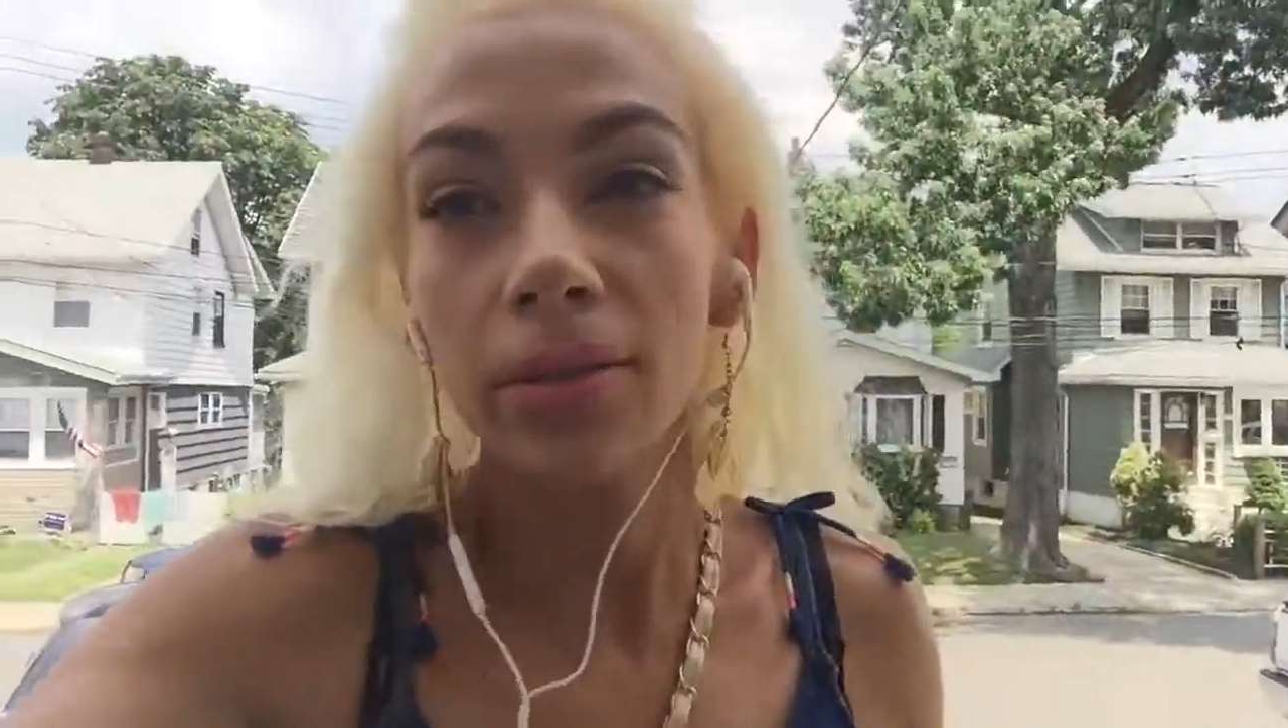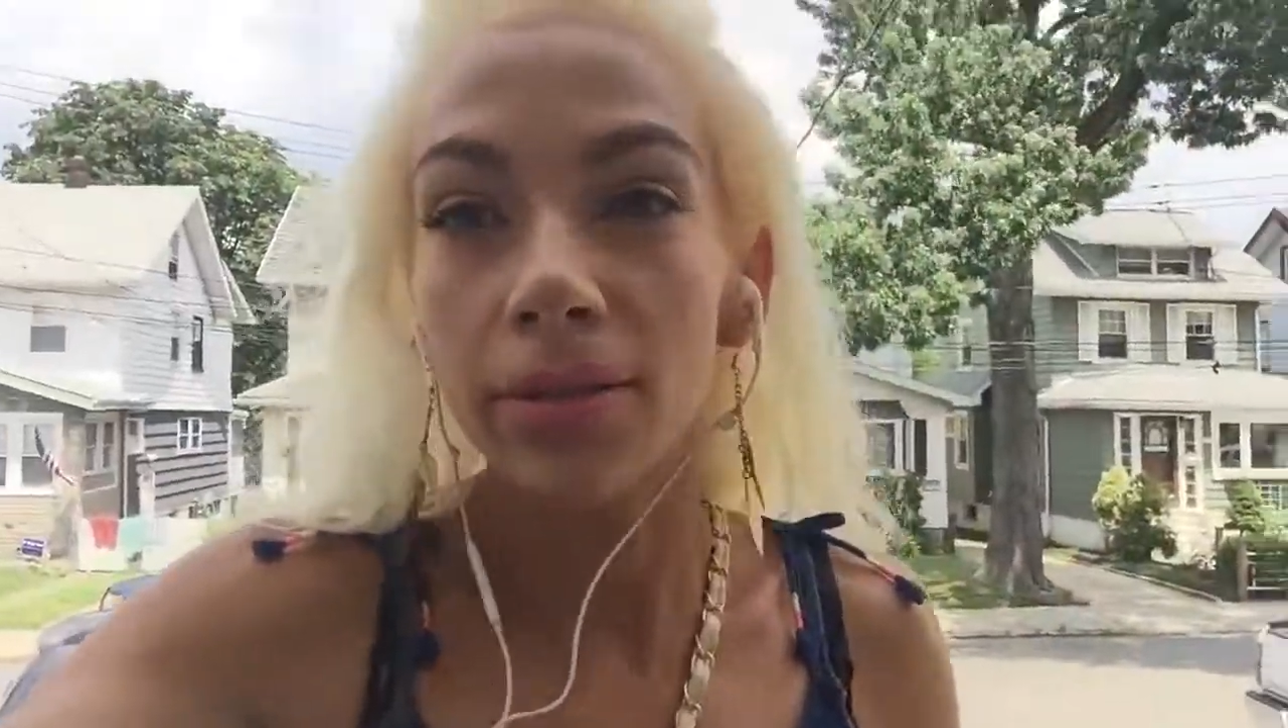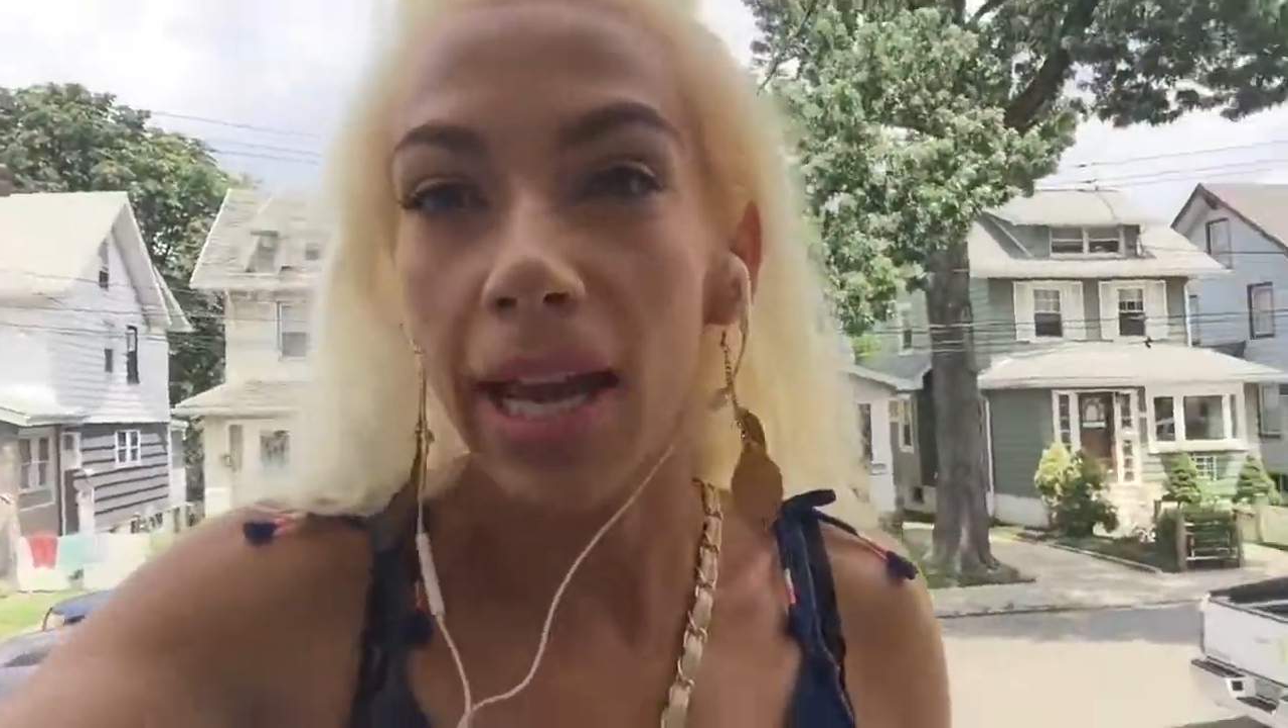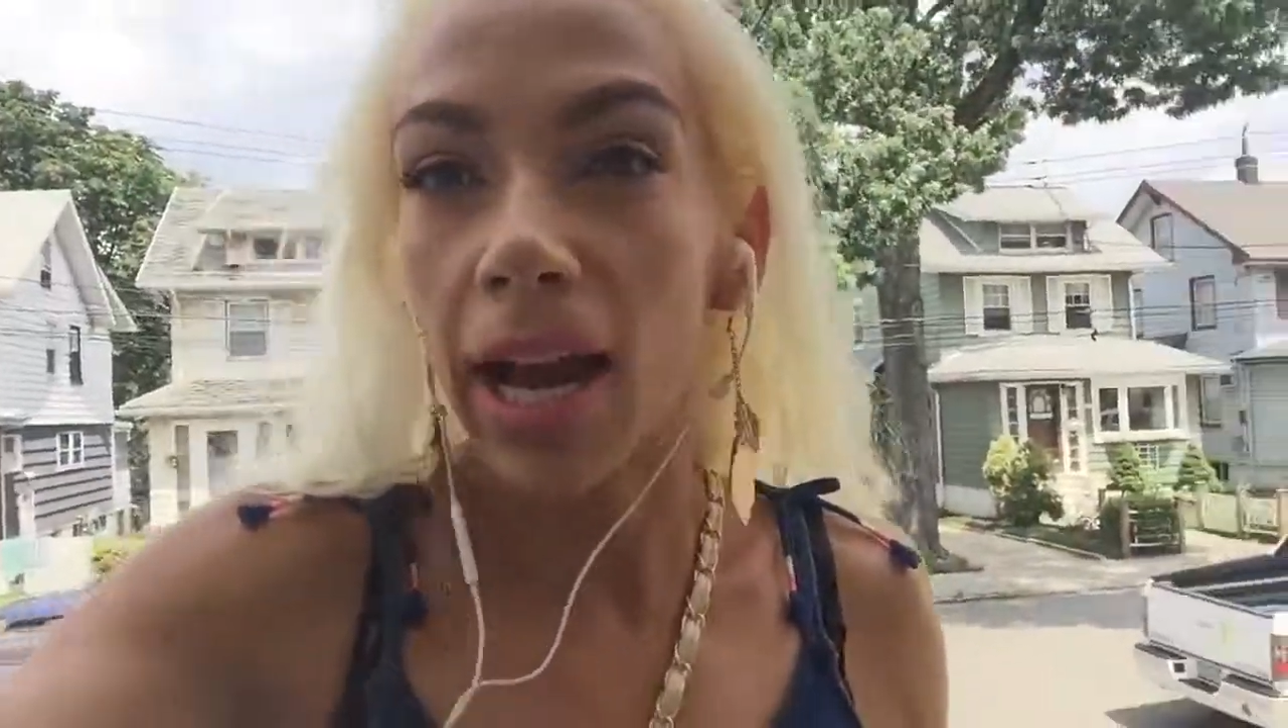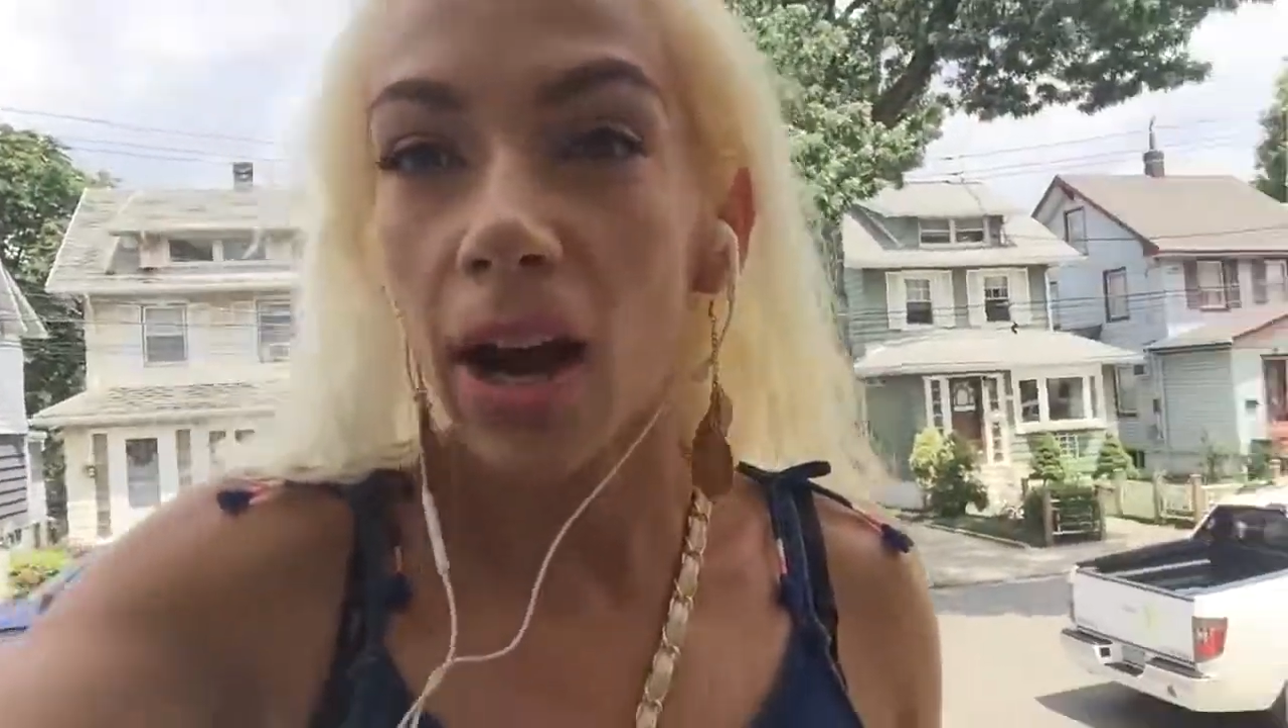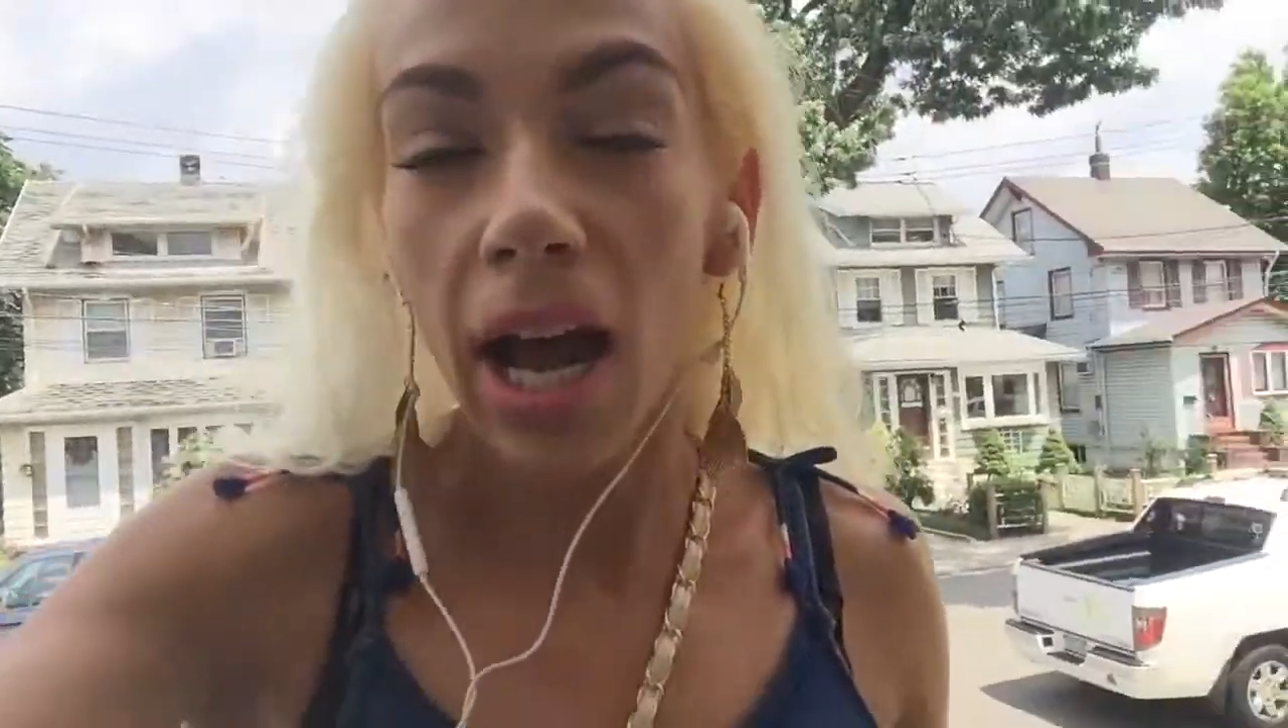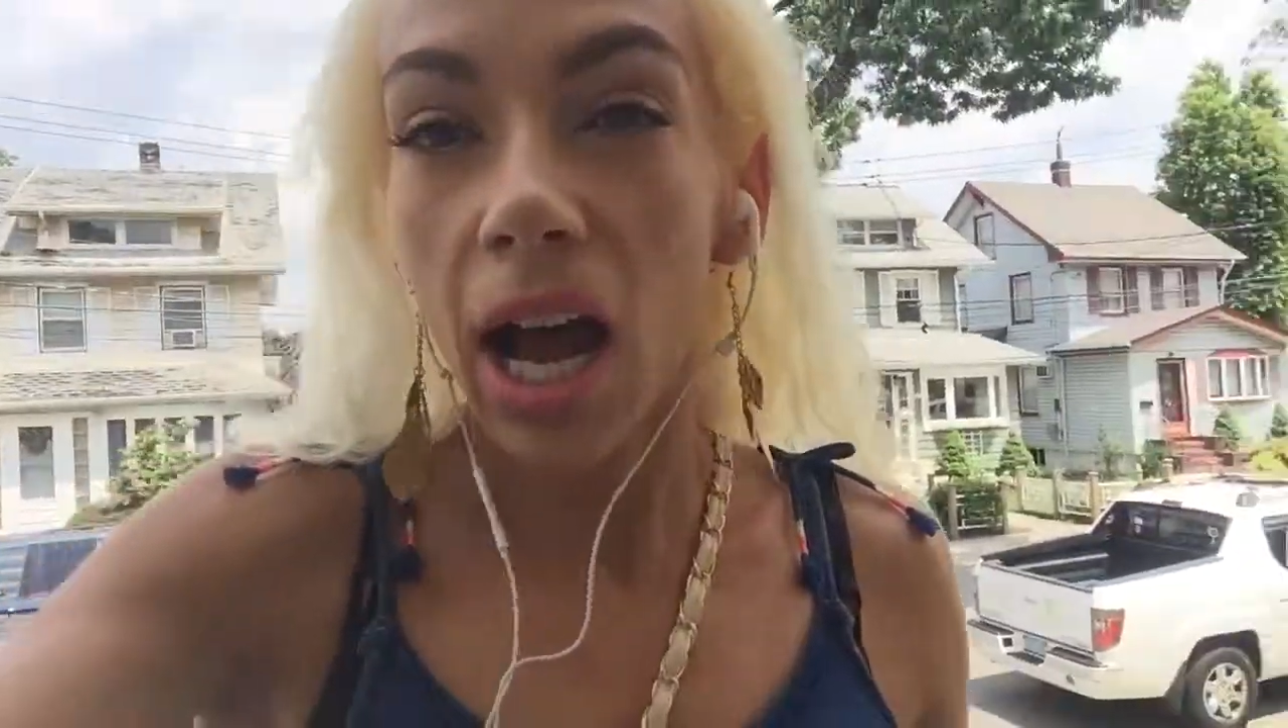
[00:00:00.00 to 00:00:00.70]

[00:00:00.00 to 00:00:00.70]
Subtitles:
now